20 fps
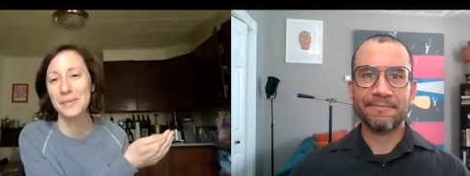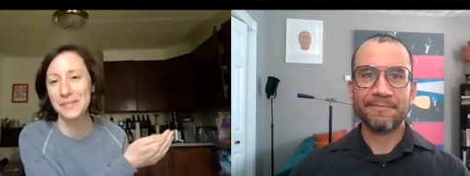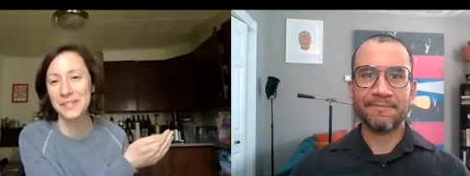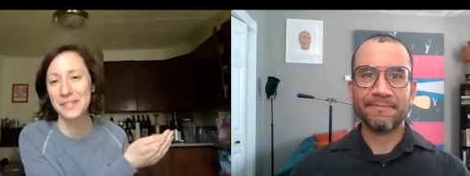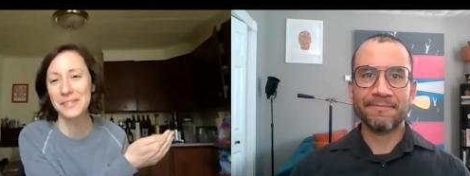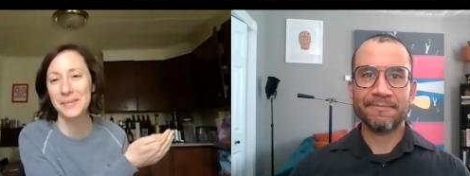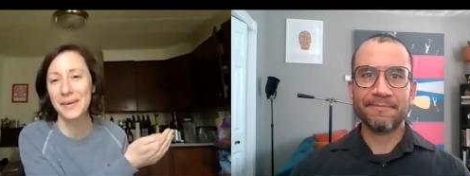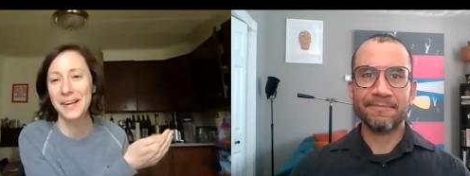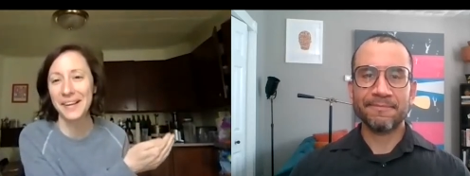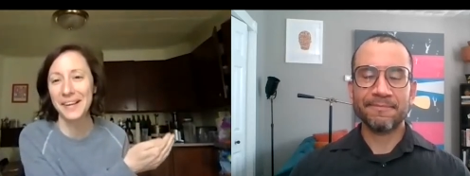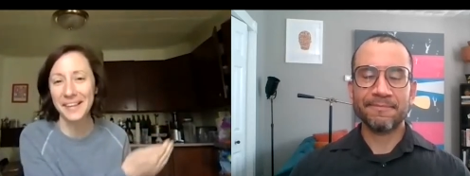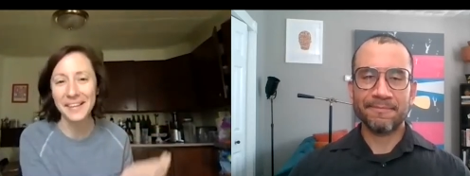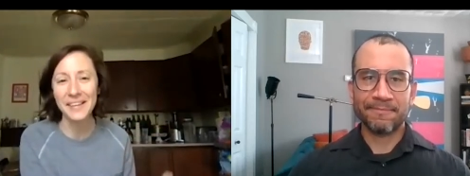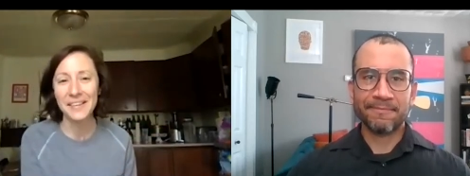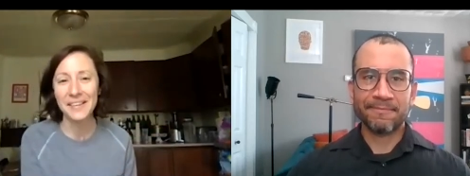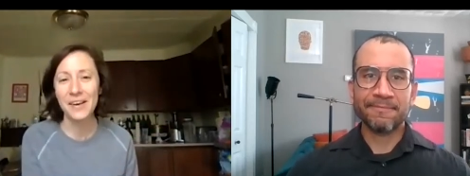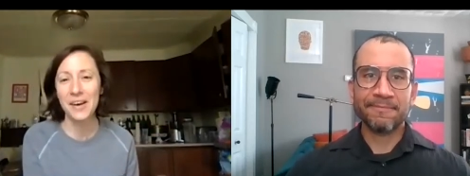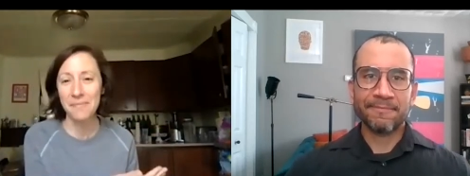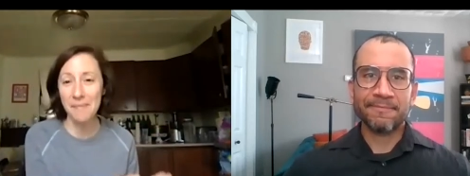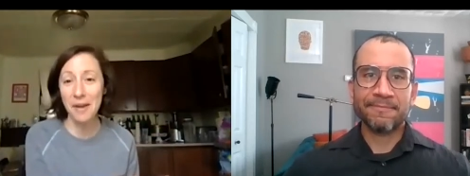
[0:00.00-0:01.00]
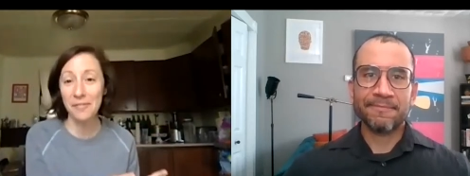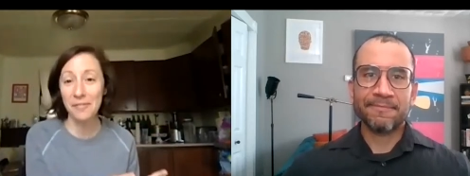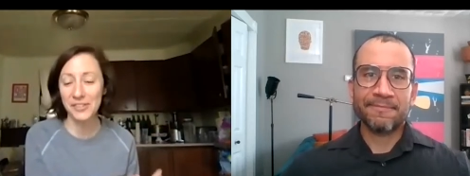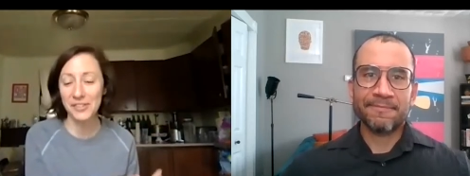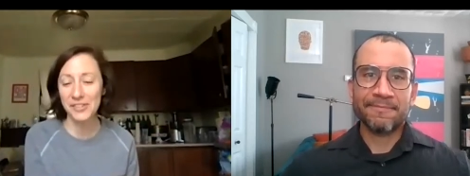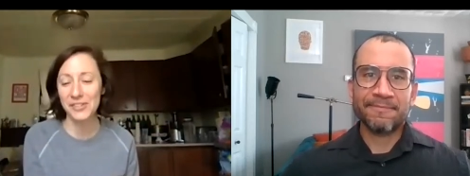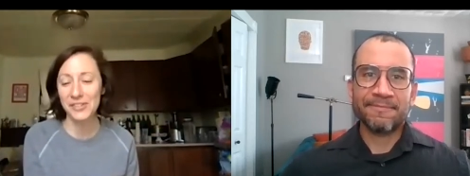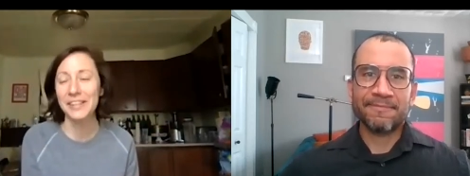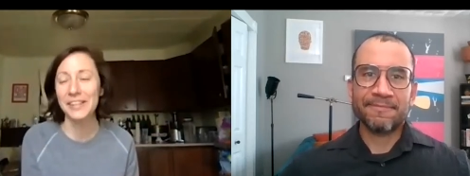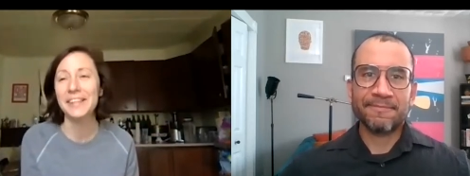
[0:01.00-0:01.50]
Speaker 1: Square on Medford
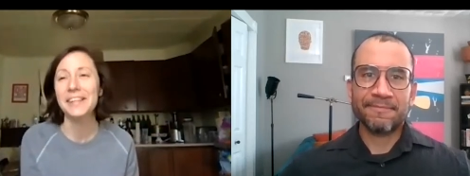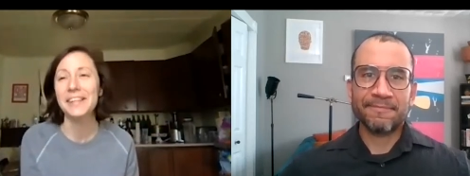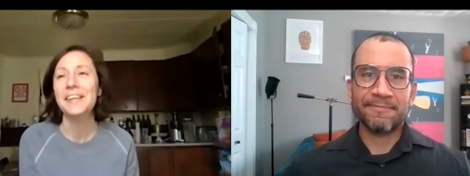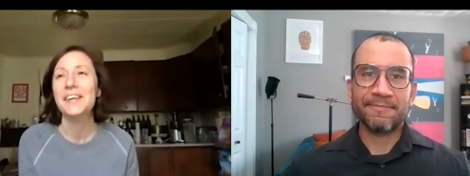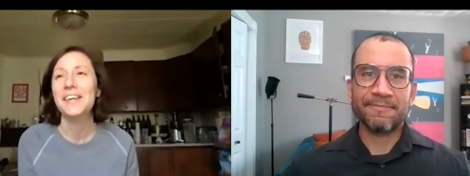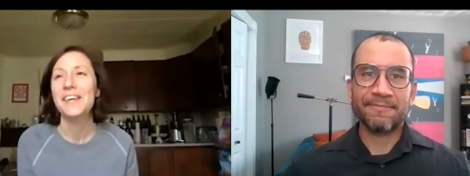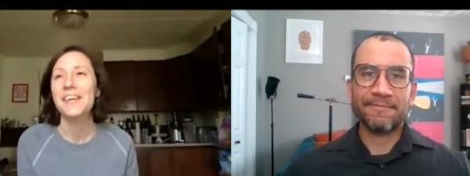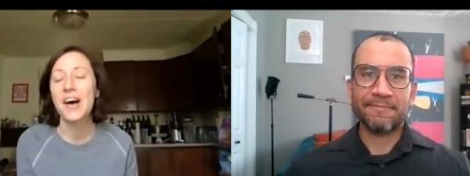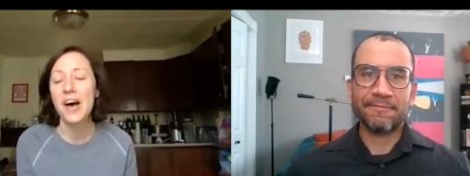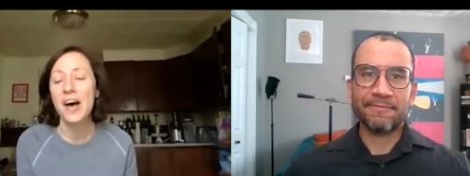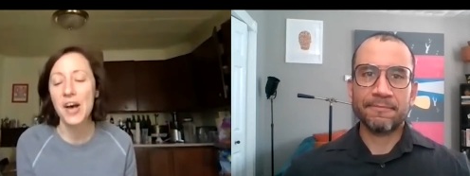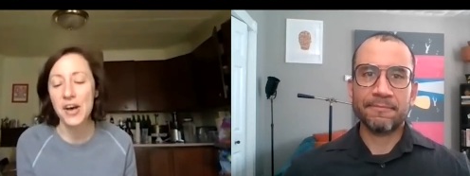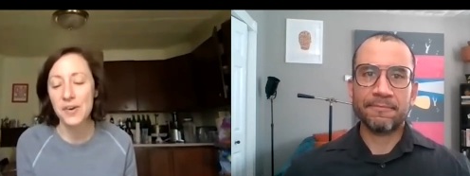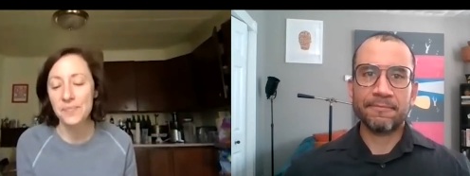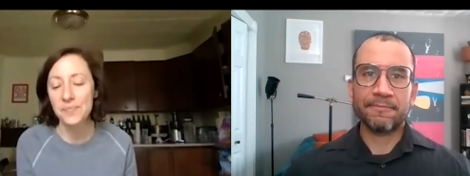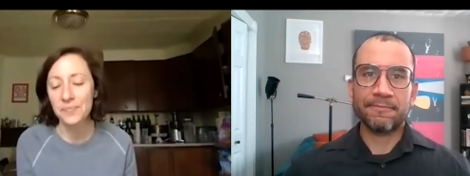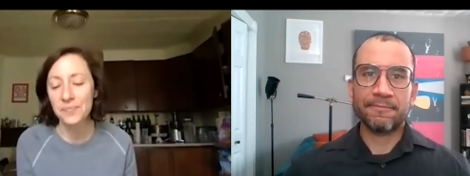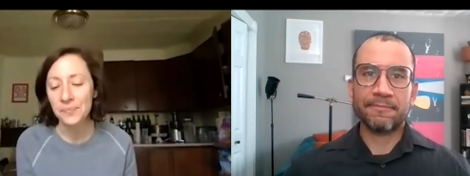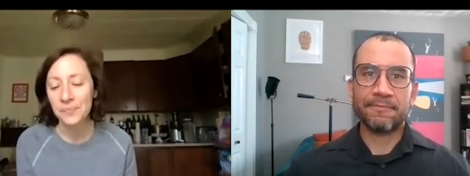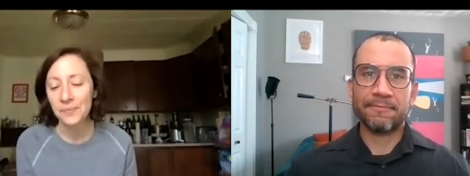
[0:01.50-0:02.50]
Street. Um,